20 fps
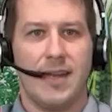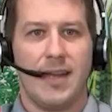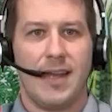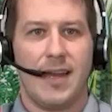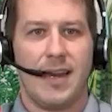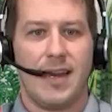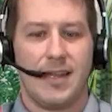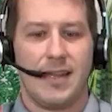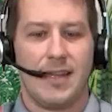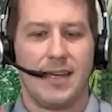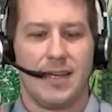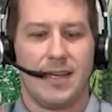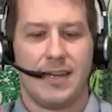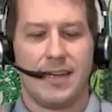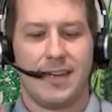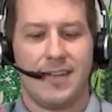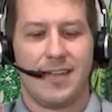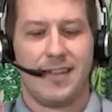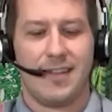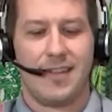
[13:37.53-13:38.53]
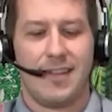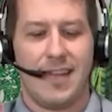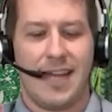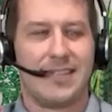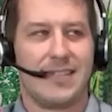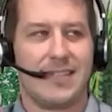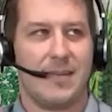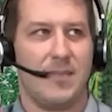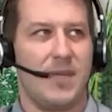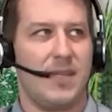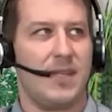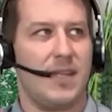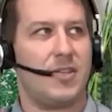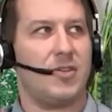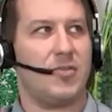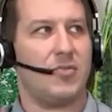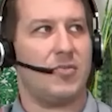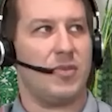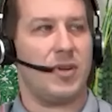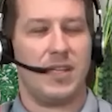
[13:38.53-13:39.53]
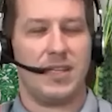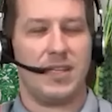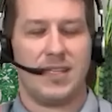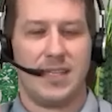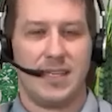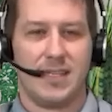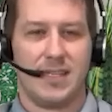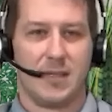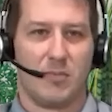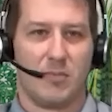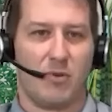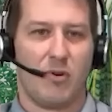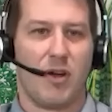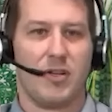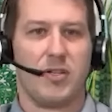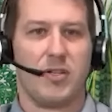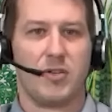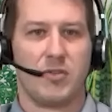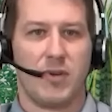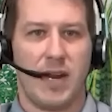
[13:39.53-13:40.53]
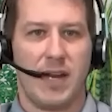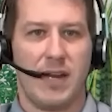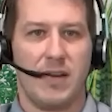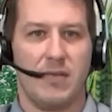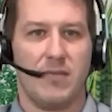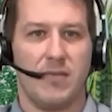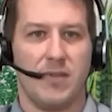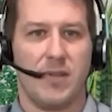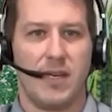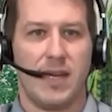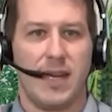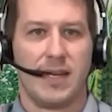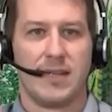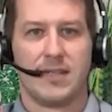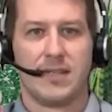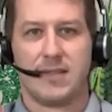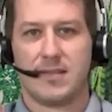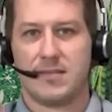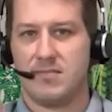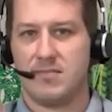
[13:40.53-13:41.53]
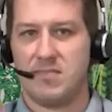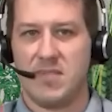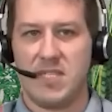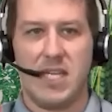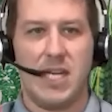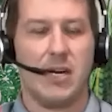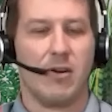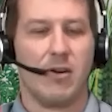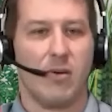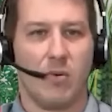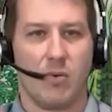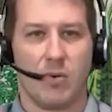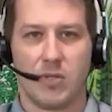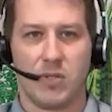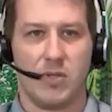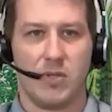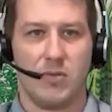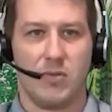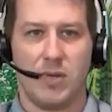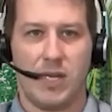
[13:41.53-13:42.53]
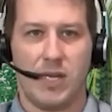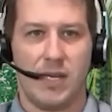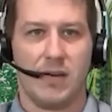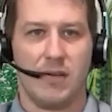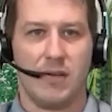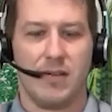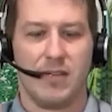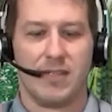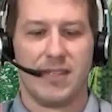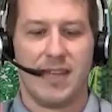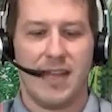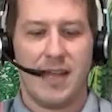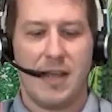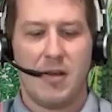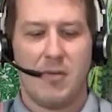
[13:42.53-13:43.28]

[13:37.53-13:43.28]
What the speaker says: And I think that's something that you'll really see as a broad trend over the next year or two here is